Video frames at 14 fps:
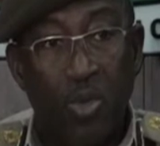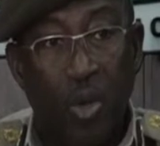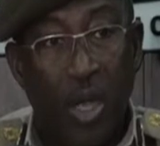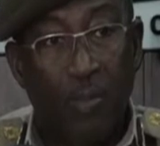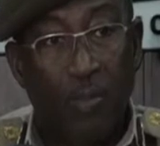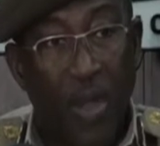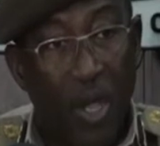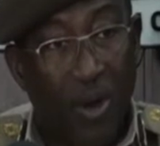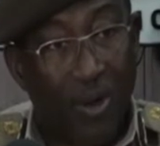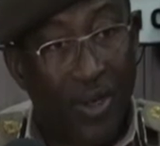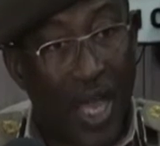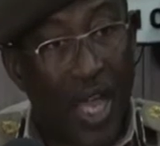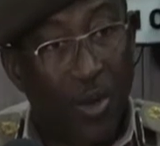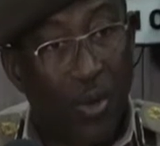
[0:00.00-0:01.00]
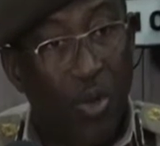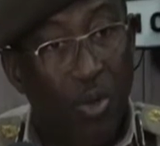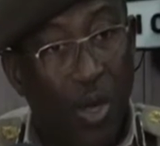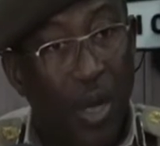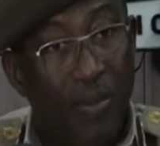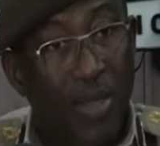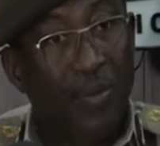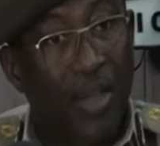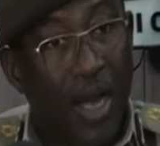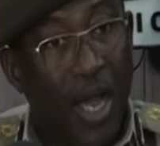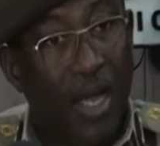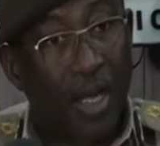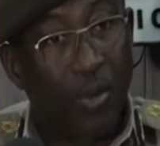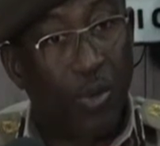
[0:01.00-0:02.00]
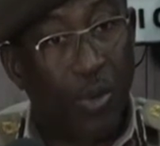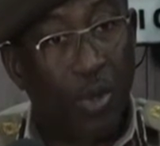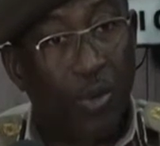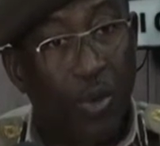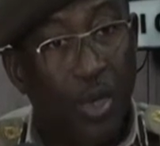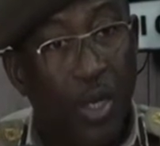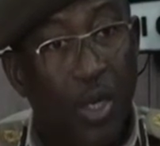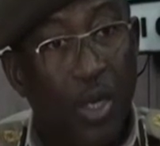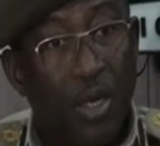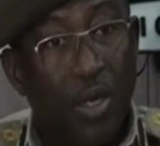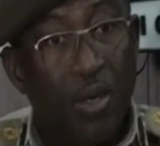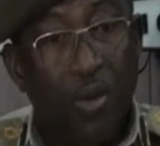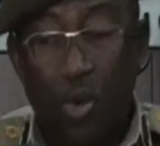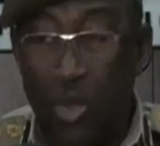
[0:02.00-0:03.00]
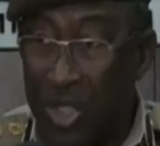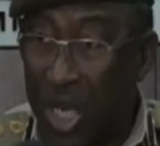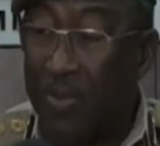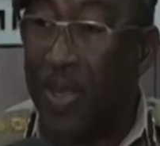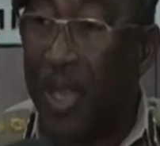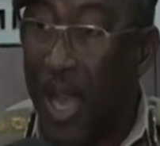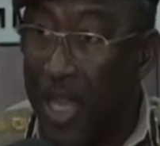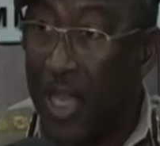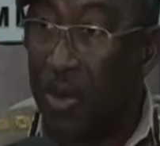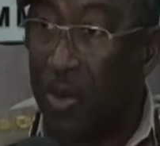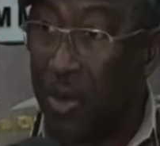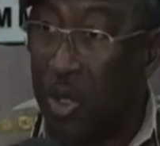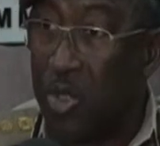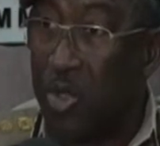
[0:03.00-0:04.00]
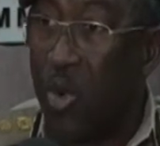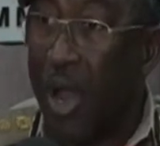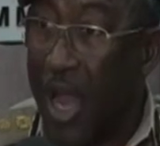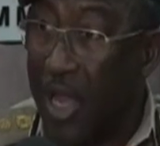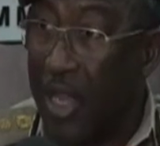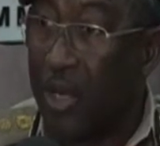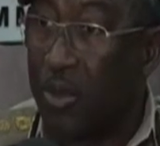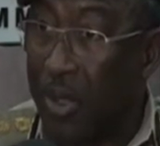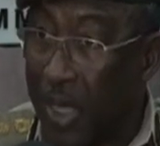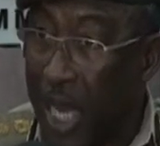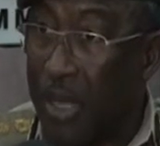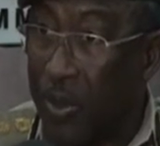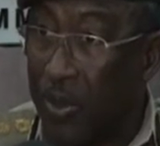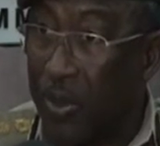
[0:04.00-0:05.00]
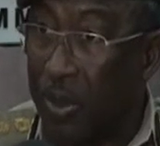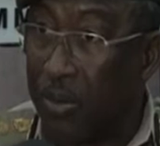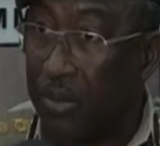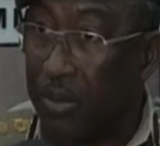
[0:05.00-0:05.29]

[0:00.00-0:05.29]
you pay online, when you come, they're very angry with you. We shall be angry with those who are angry with the right people.